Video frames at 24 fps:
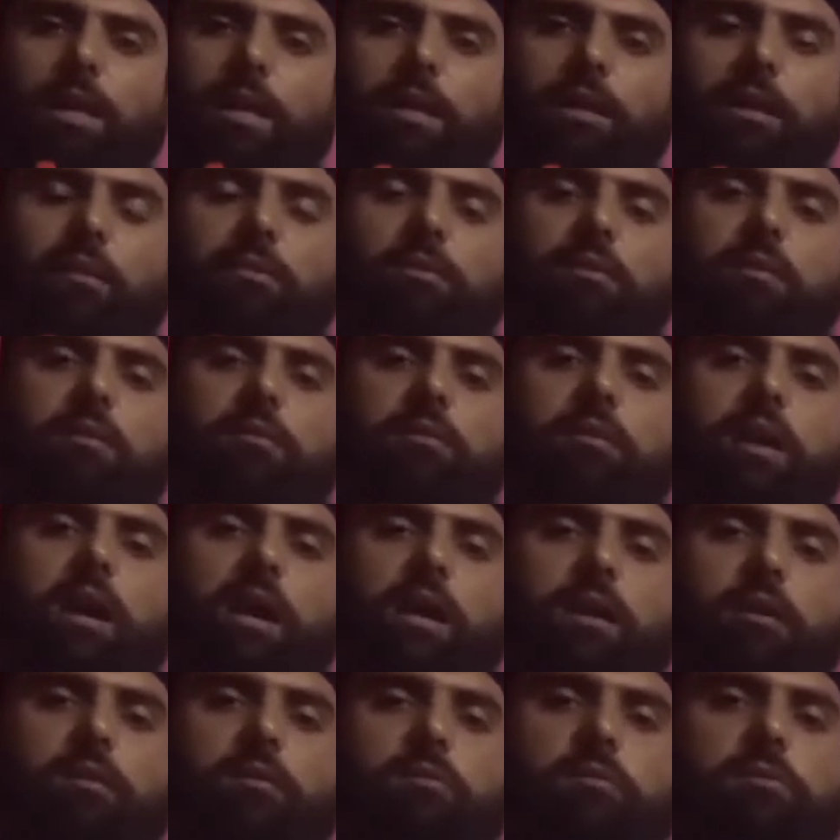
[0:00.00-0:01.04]
anesthesia
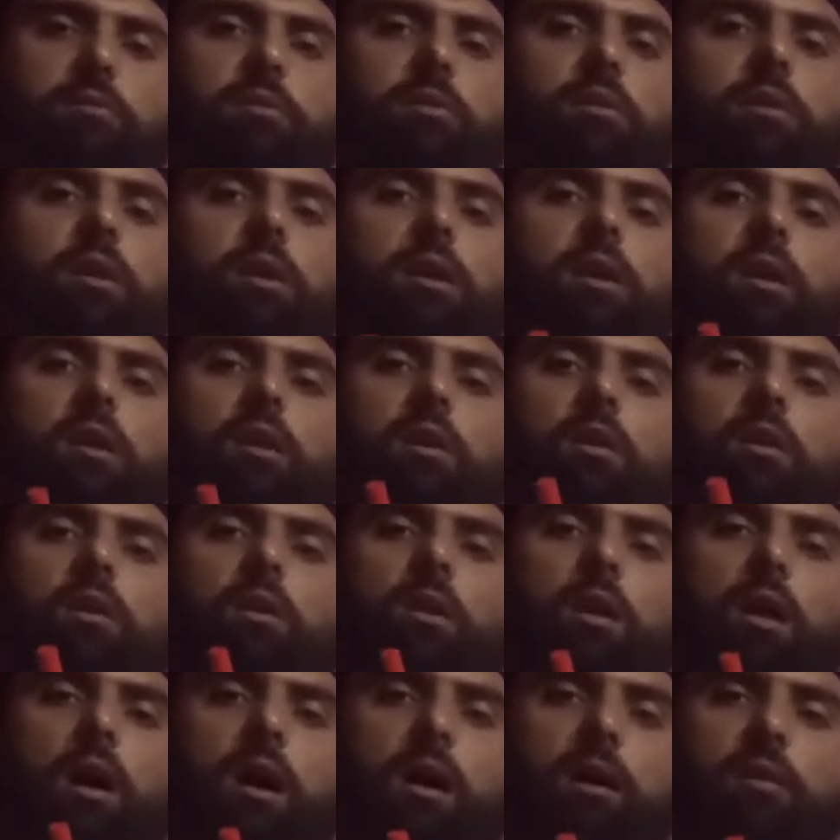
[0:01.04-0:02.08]
is
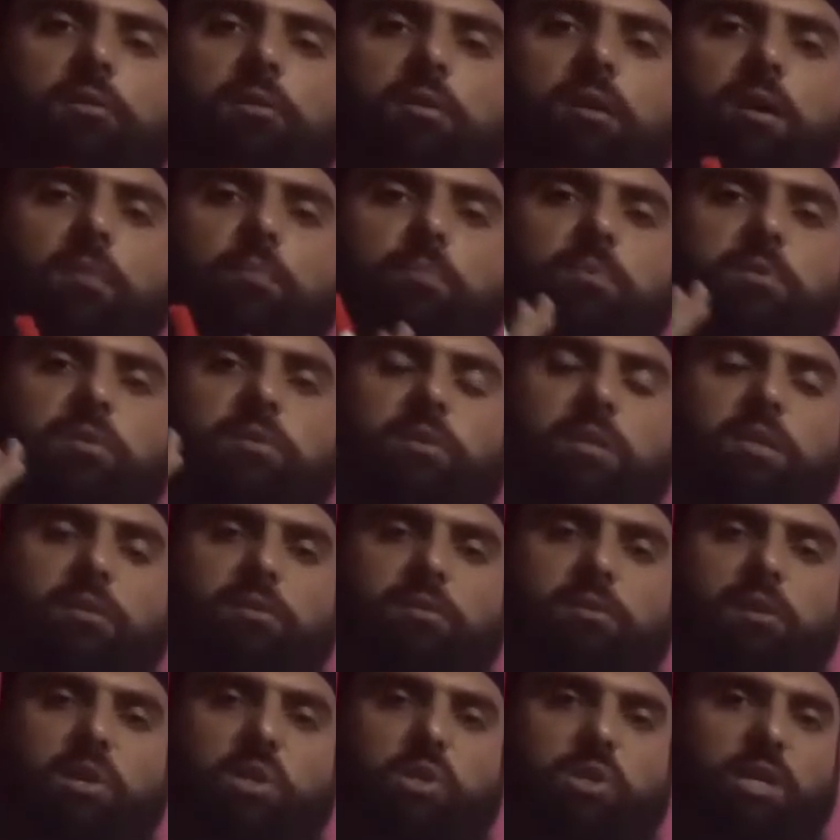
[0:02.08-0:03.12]
loss of
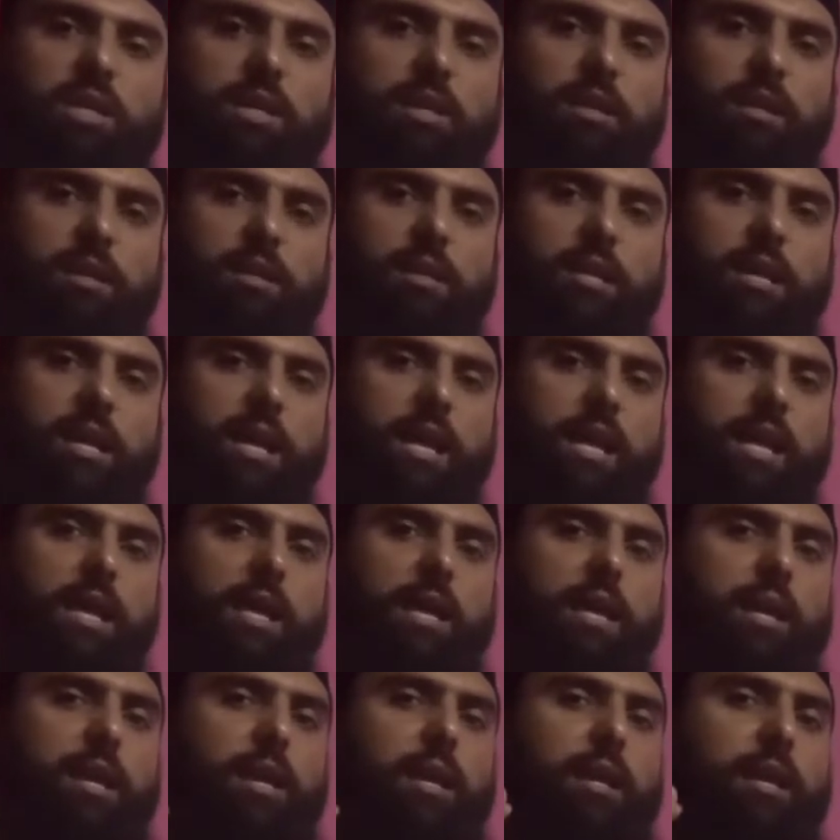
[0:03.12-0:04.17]
sensation
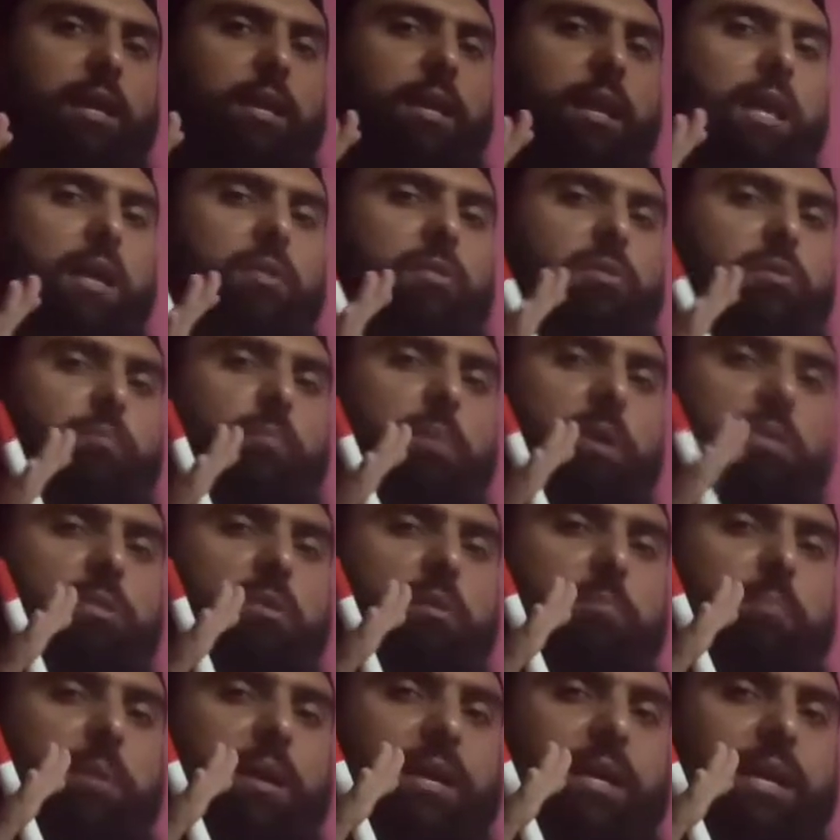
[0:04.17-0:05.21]
in a
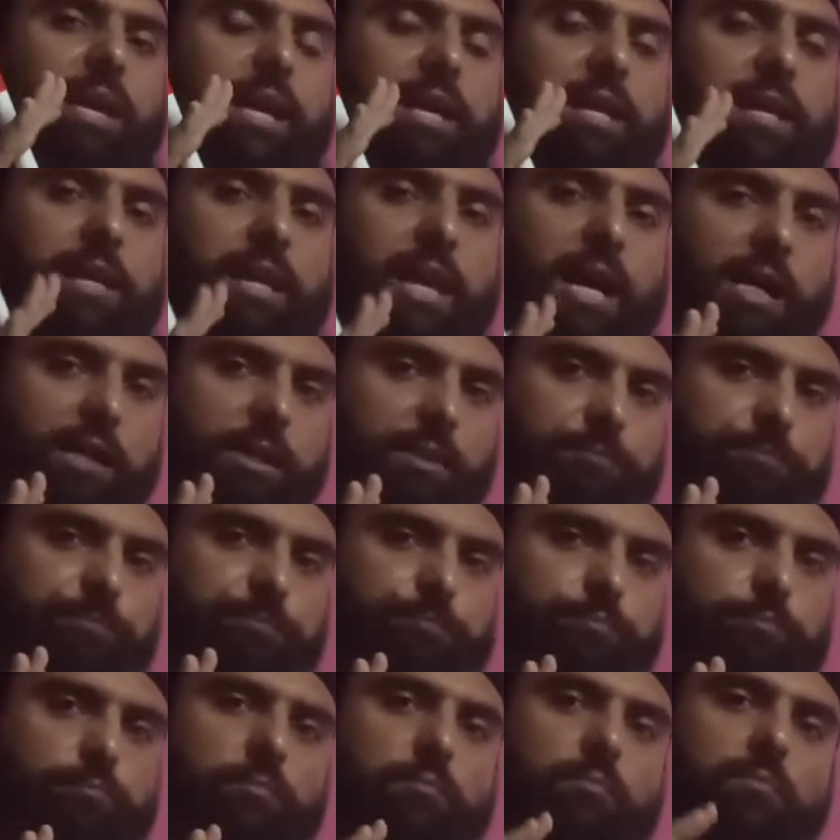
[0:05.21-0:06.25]
specific area
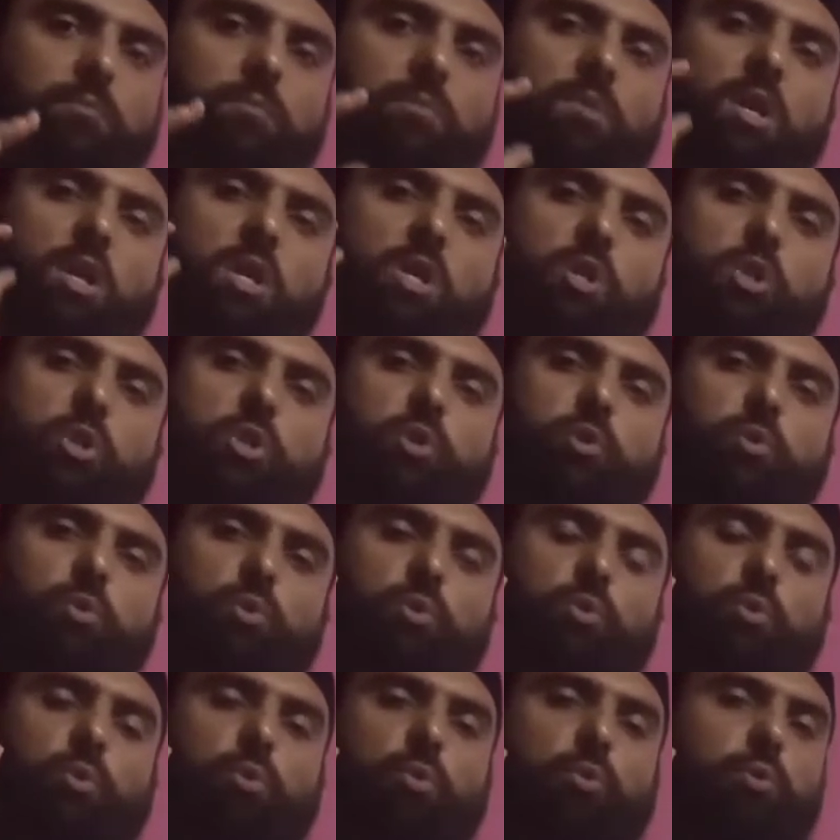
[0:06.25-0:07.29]
due
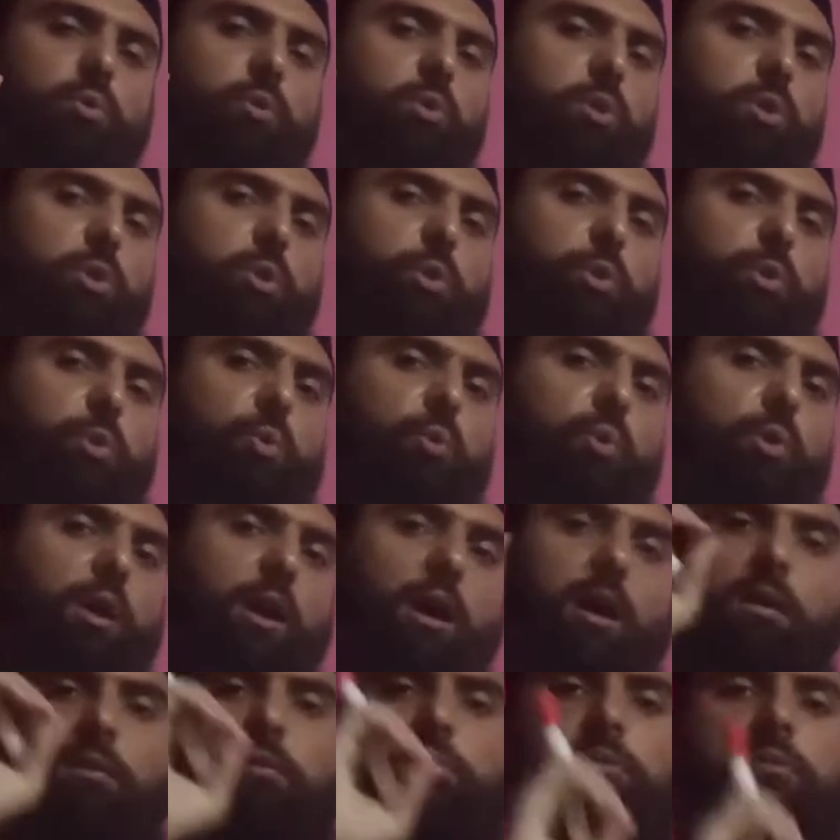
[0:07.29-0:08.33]
to two
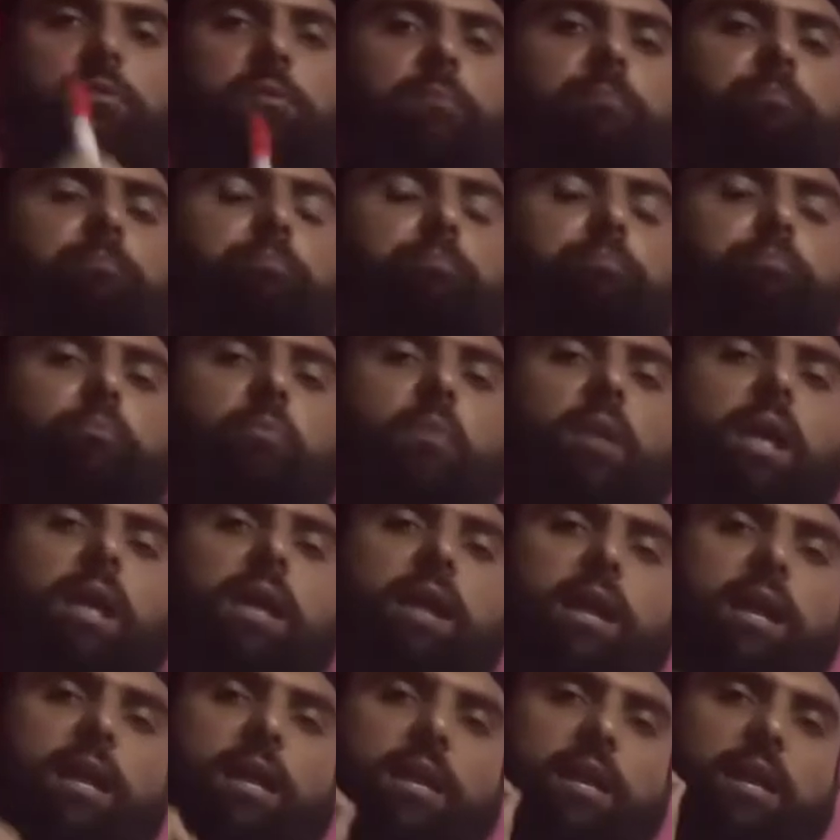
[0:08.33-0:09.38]
causes.
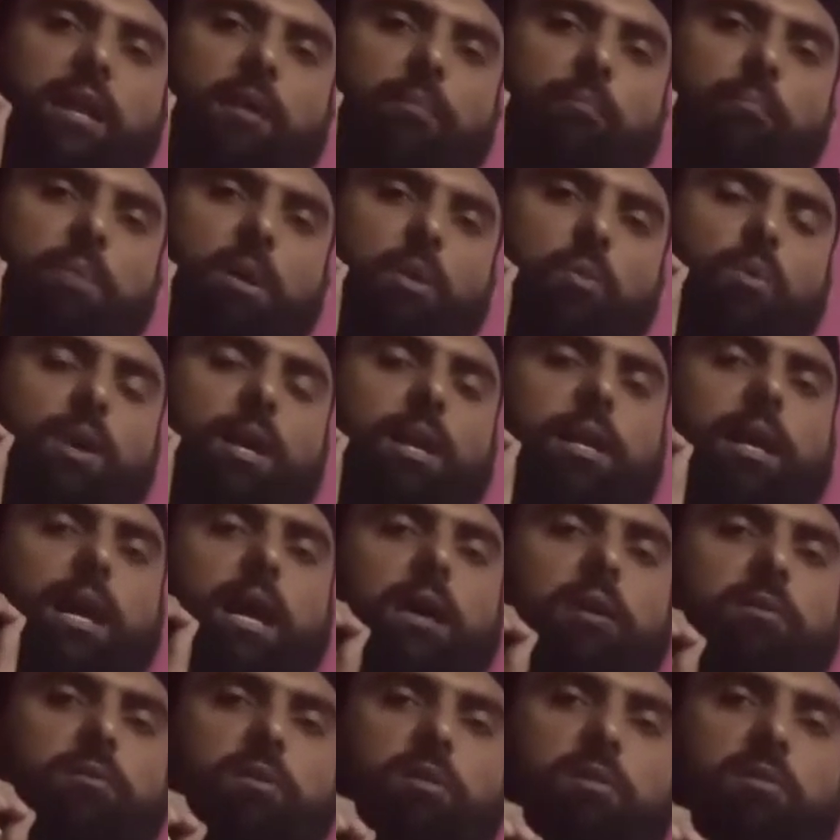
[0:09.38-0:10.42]
Number one
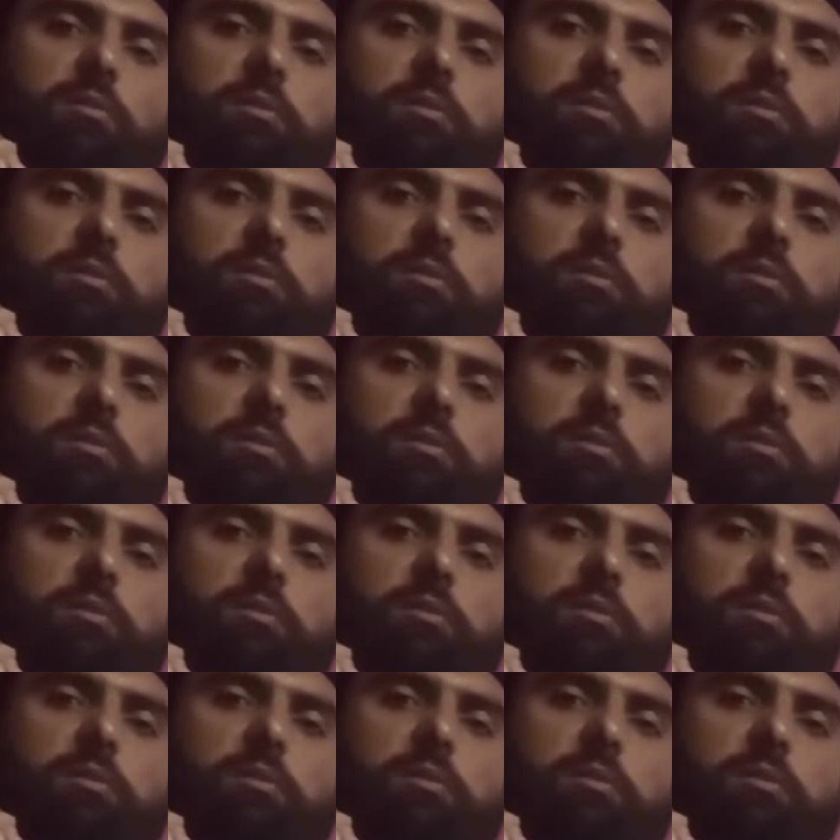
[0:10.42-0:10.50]
cause